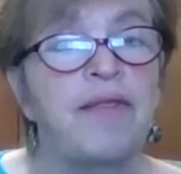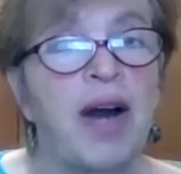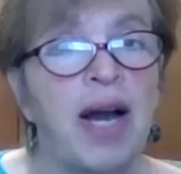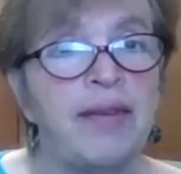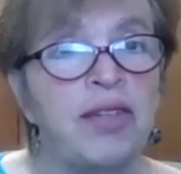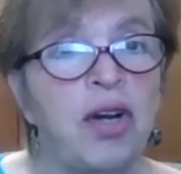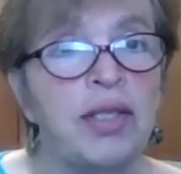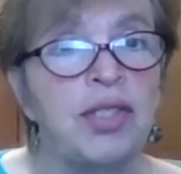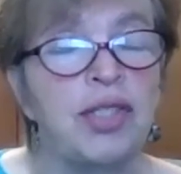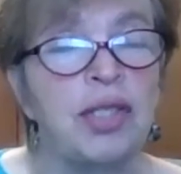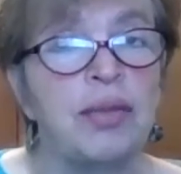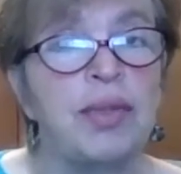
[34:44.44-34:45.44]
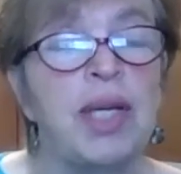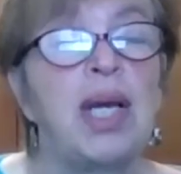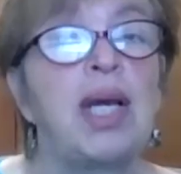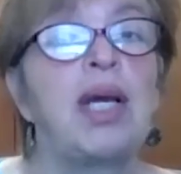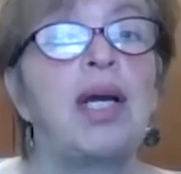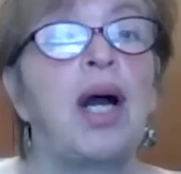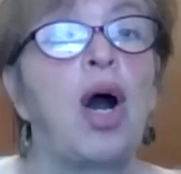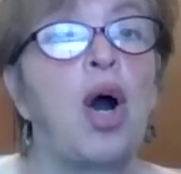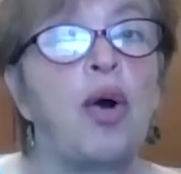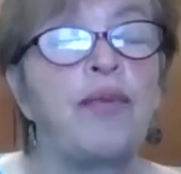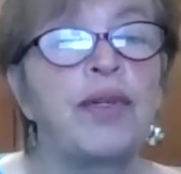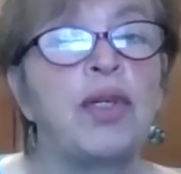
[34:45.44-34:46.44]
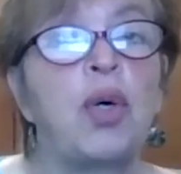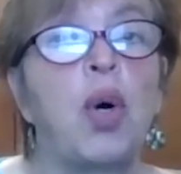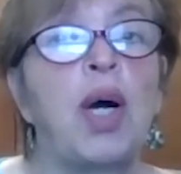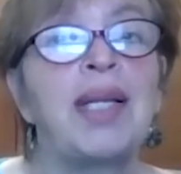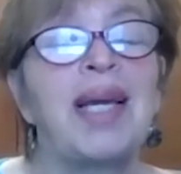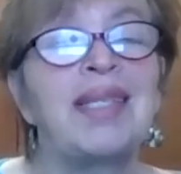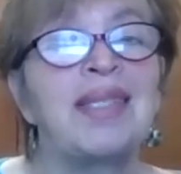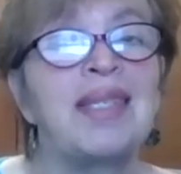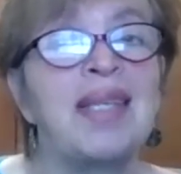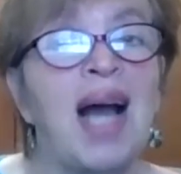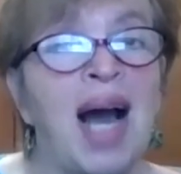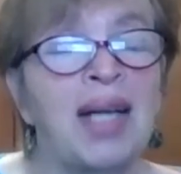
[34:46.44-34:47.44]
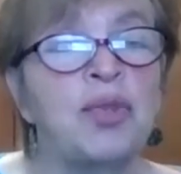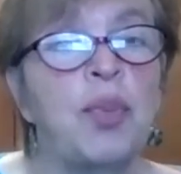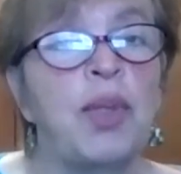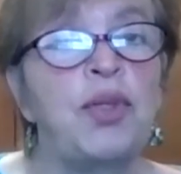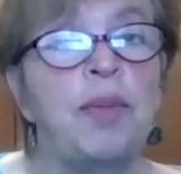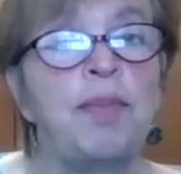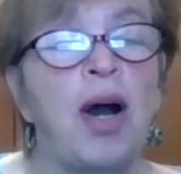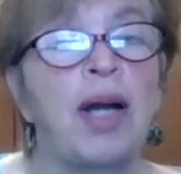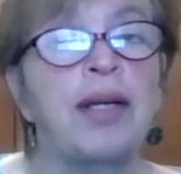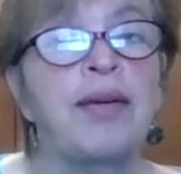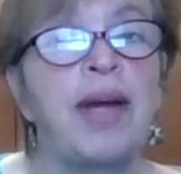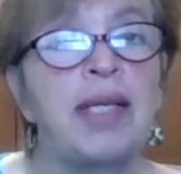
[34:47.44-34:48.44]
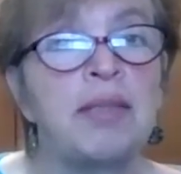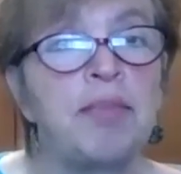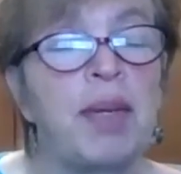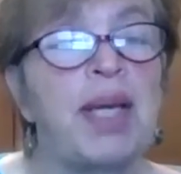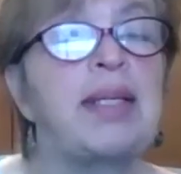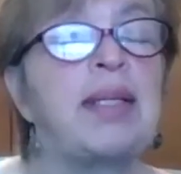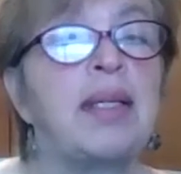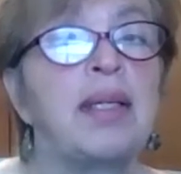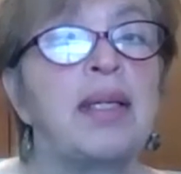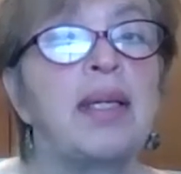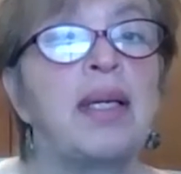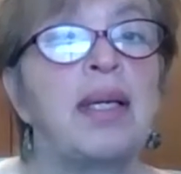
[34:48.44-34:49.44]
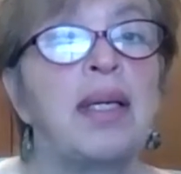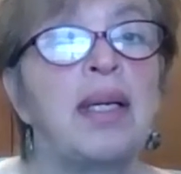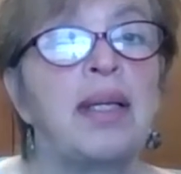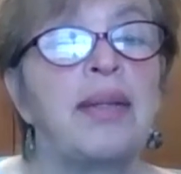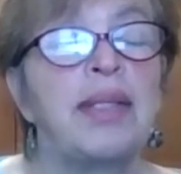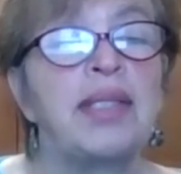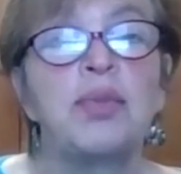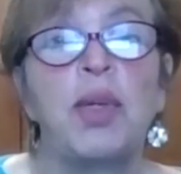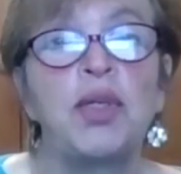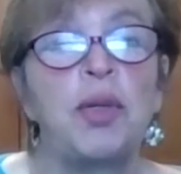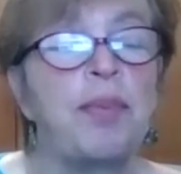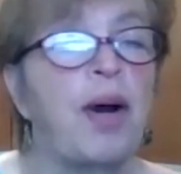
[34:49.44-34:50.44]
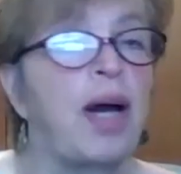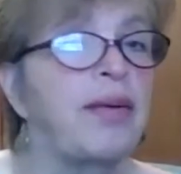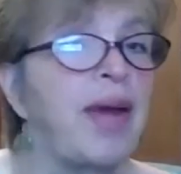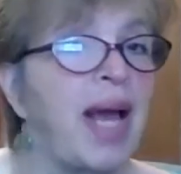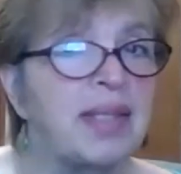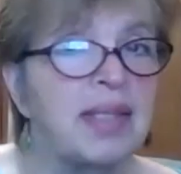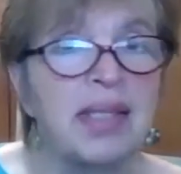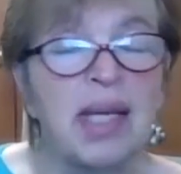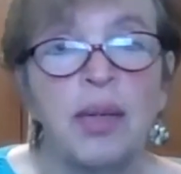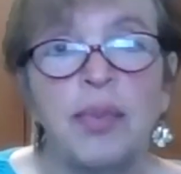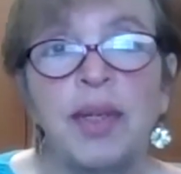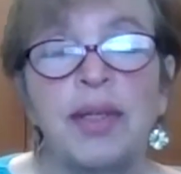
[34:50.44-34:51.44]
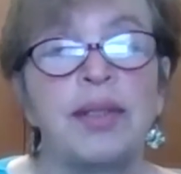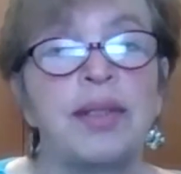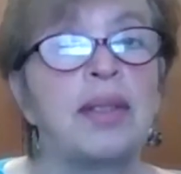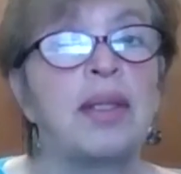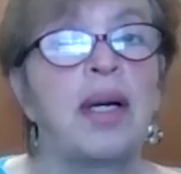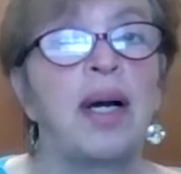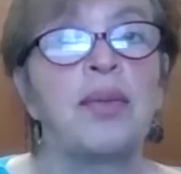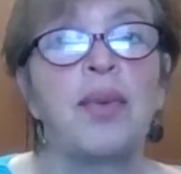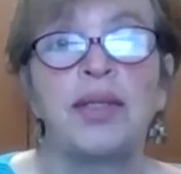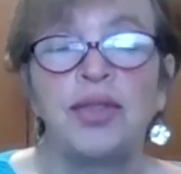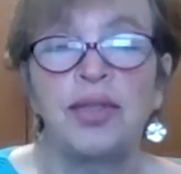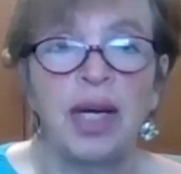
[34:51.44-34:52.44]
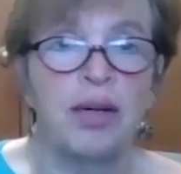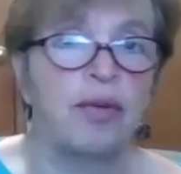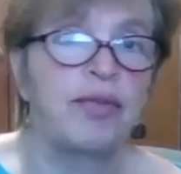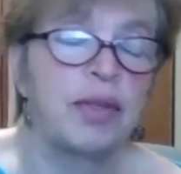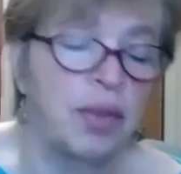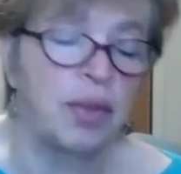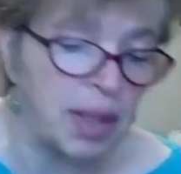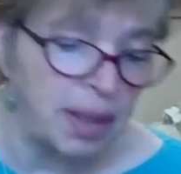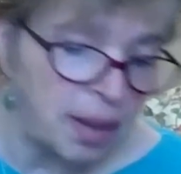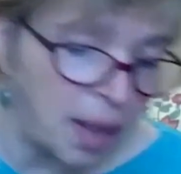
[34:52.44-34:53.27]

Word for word: Five card suit. Overcall is not when your partner has bid. This is when your partner hasn't said a word. Otherwise, you're not overcalling.